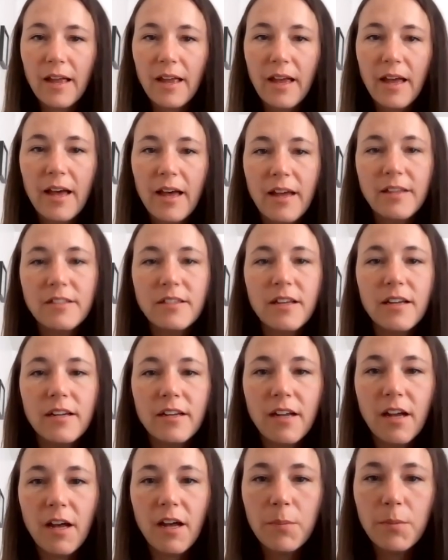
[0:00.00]
I had
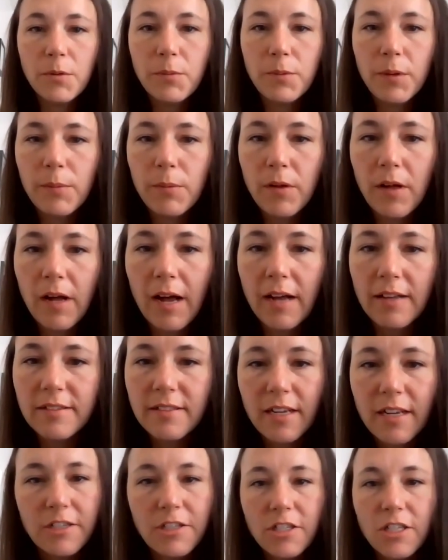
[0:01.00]
a couple people
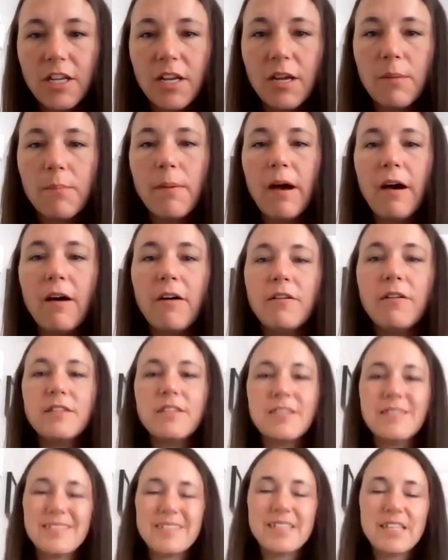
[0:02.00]
ask actually
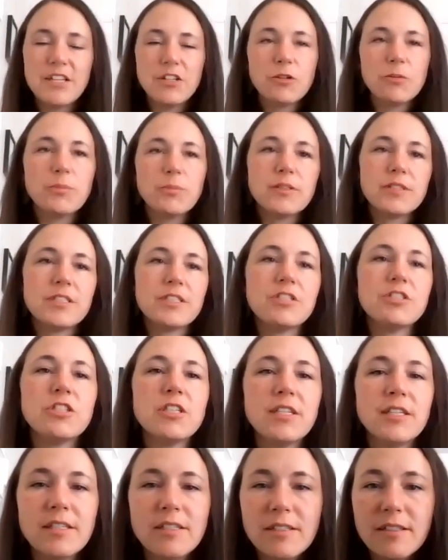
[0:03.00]
about senior
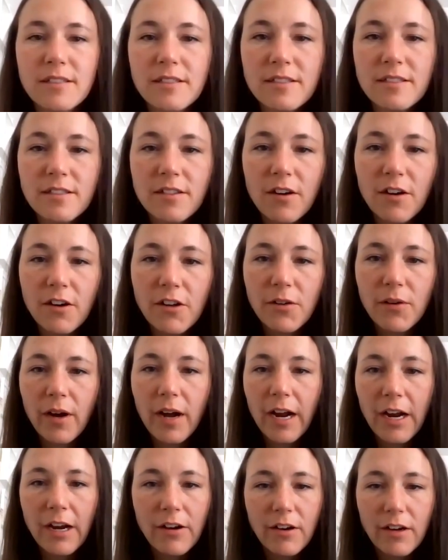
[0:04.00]
positions. Are you
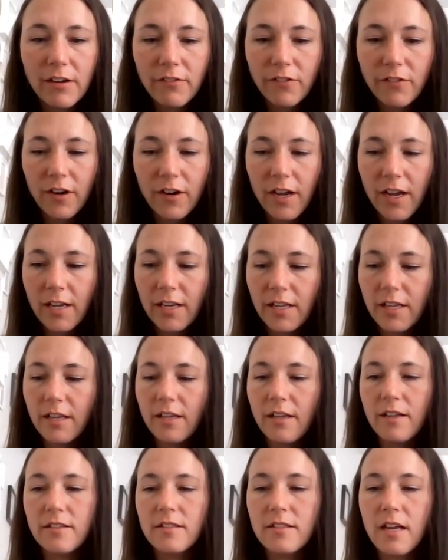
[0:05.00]
hiring for
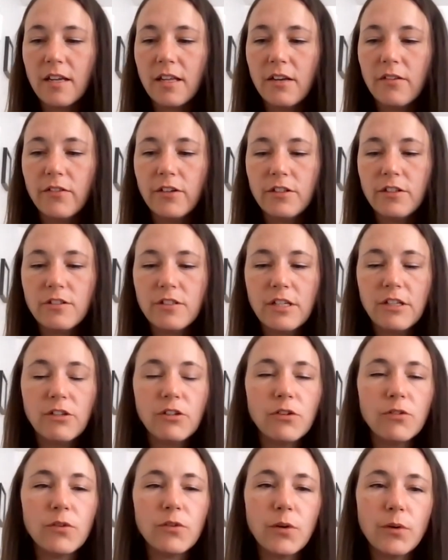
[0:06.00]
any executive or
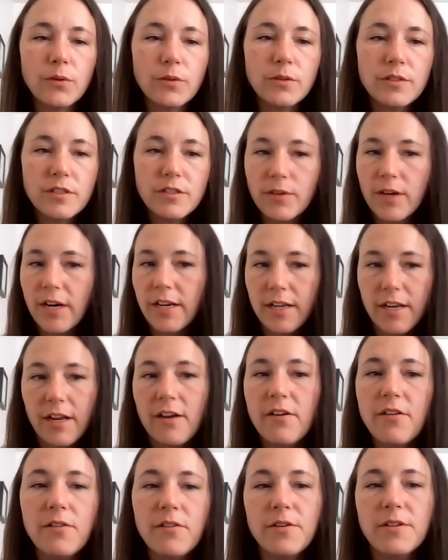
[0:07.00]
senior roles right
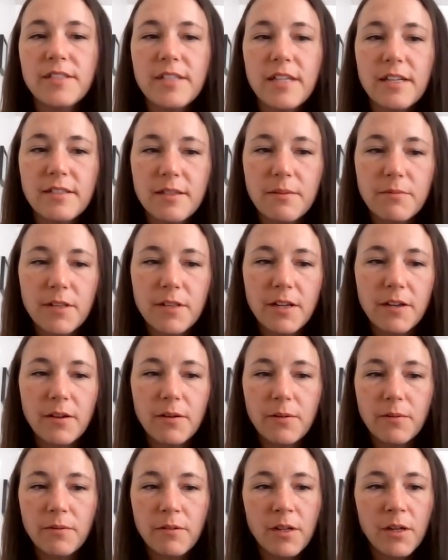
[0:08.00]
now, or is that
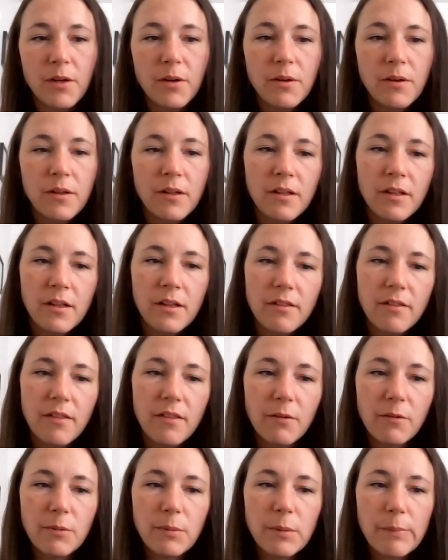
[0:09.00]
something
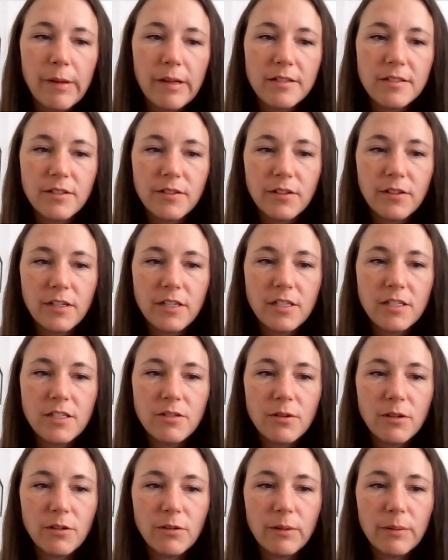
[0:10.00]
that would be best to look
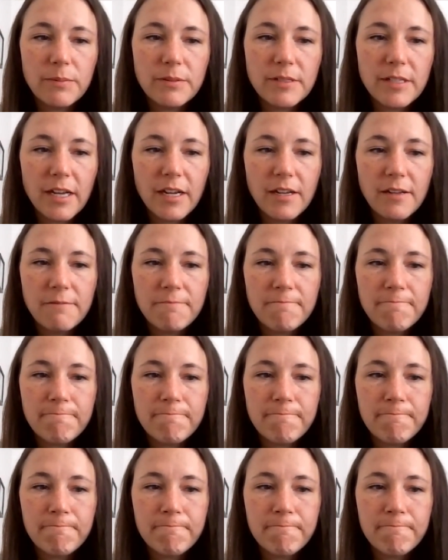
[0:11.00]
into on your website?